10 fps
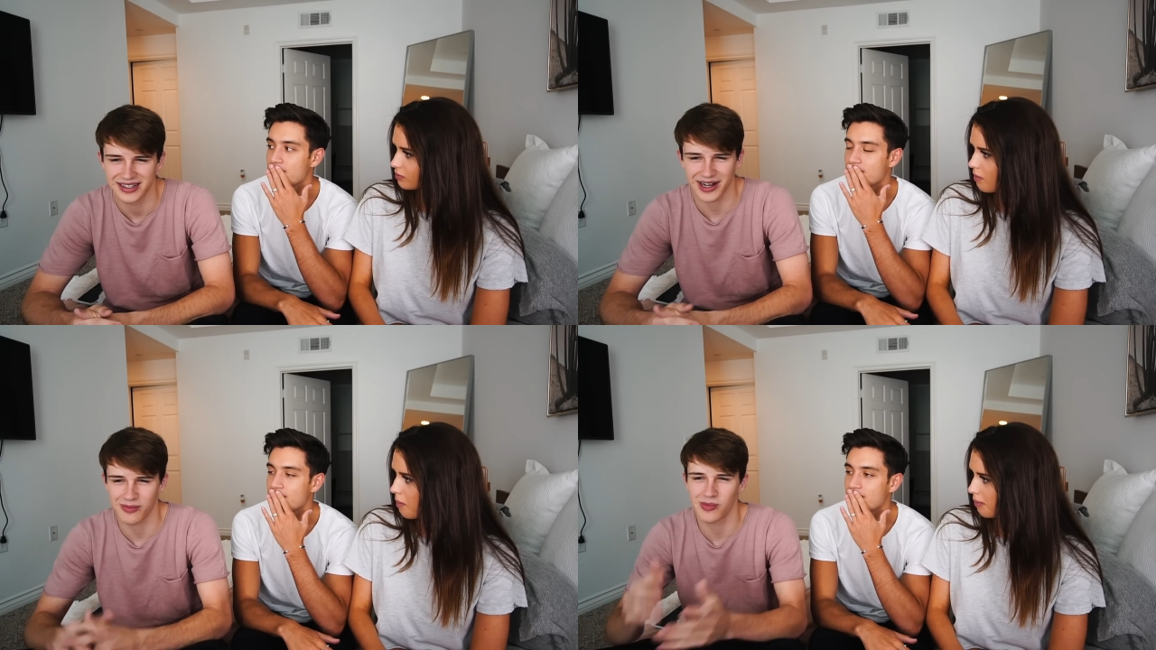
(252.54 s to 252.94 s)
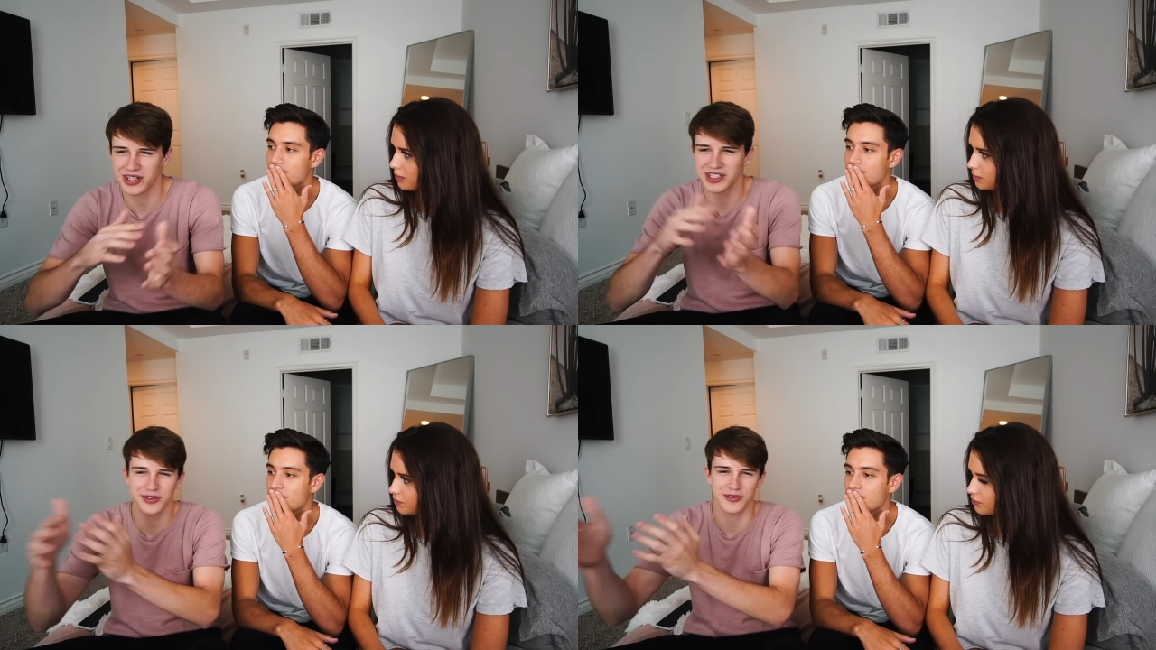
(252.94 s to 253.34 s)
Speaker 1: like
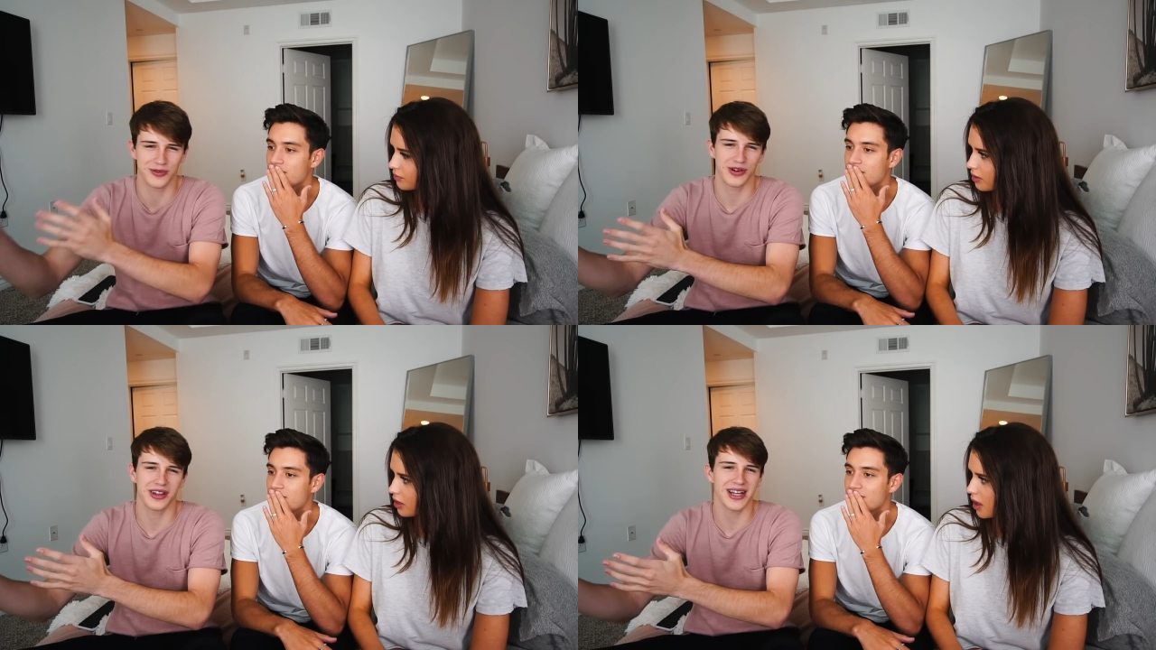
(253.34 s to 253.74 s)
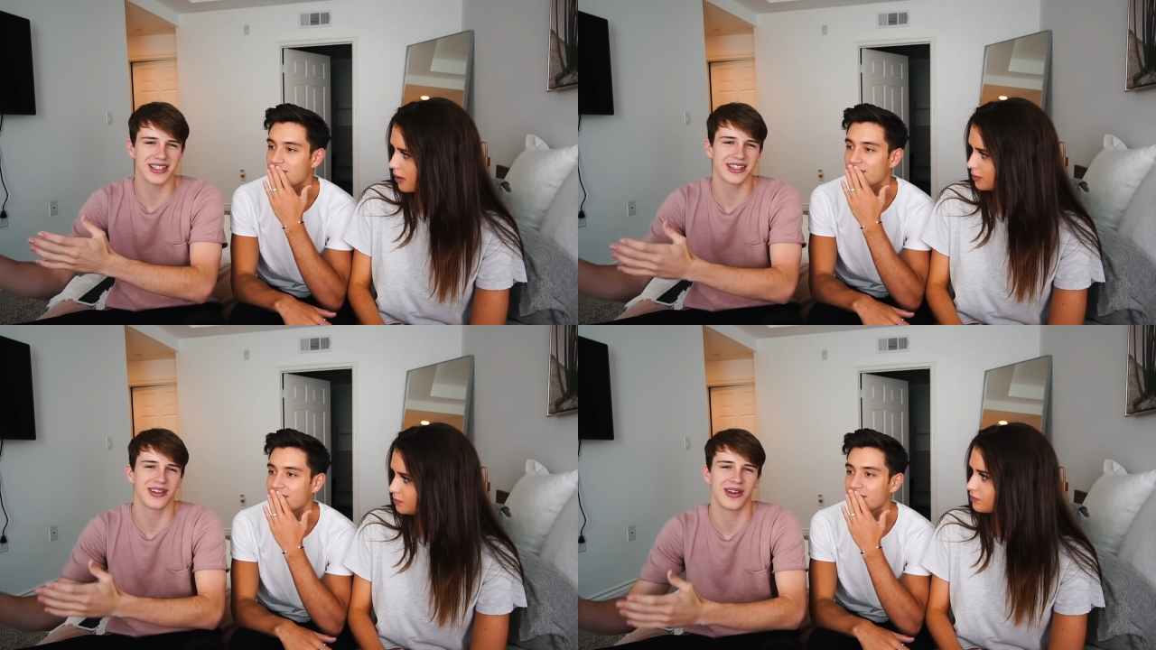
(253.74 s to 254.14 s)
once you
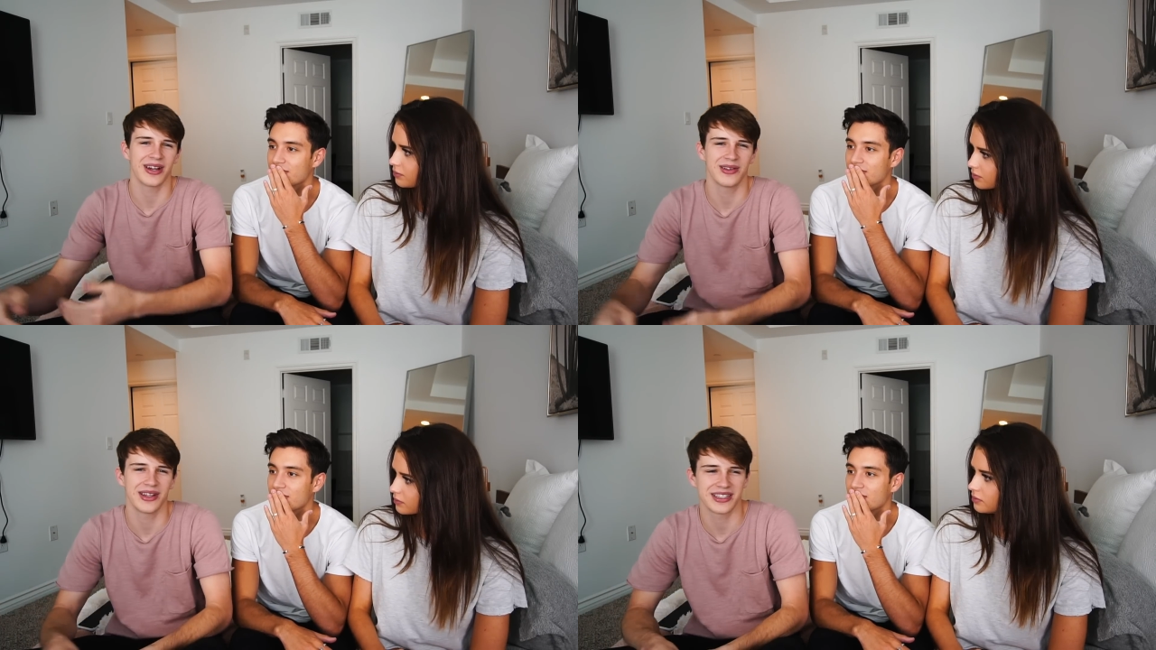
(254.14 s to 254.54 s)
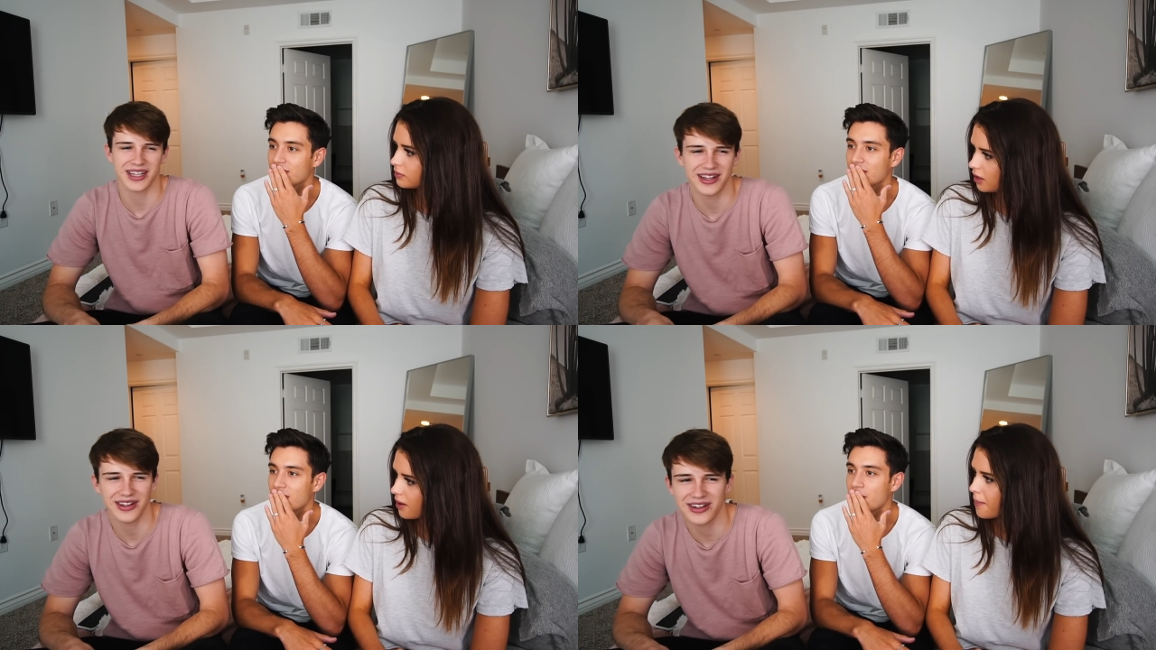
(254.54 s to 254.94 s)
realize that they're not who they
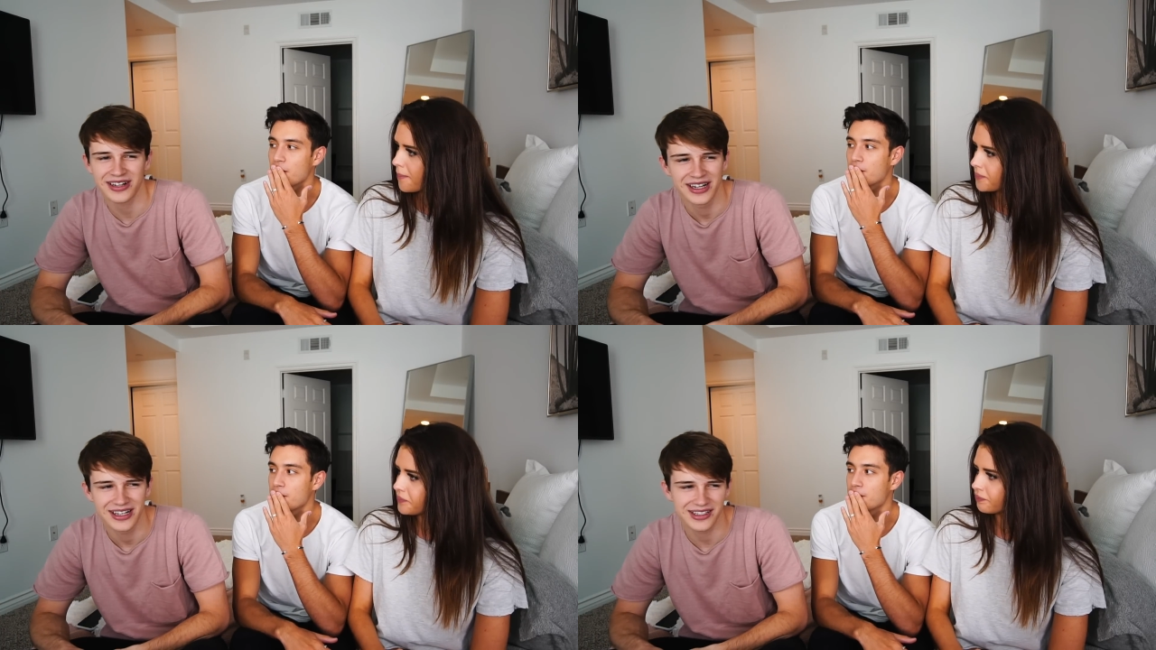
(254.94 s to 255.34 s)
say they are, mm-hmm.